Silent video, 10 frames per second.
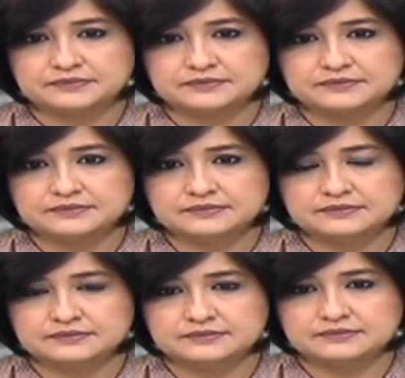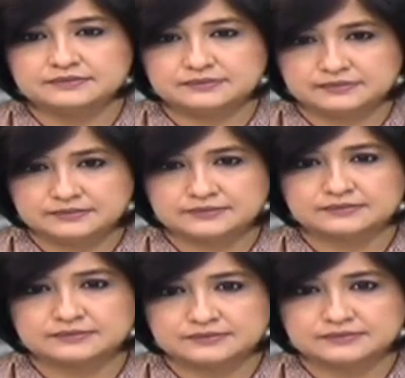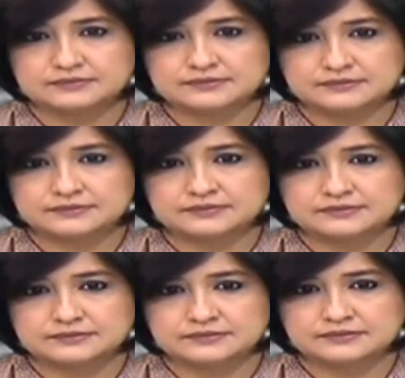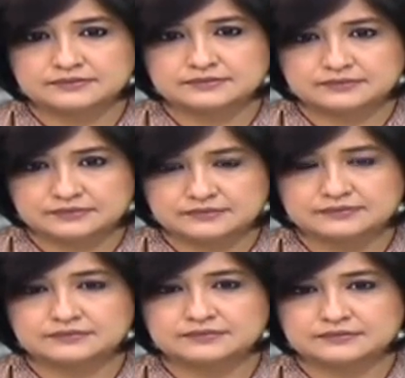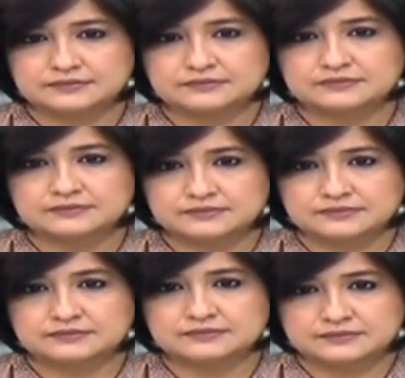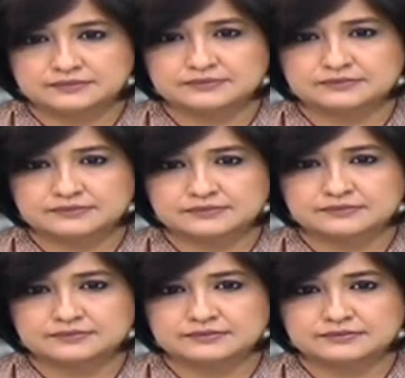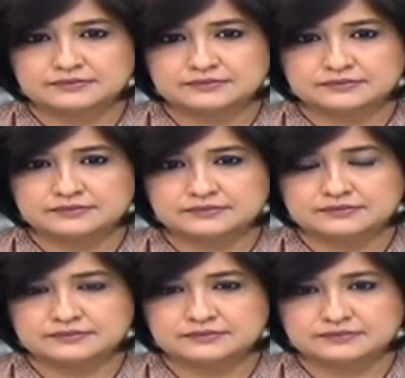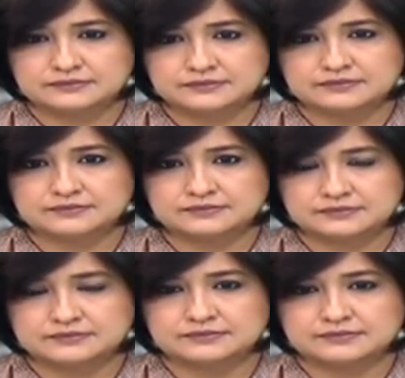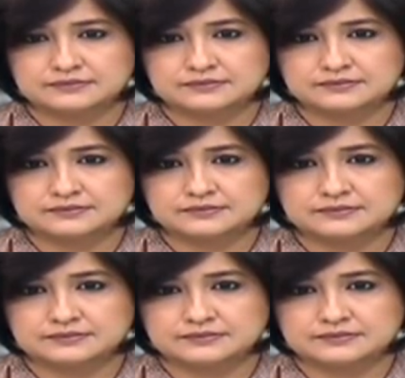This person isn't speaking.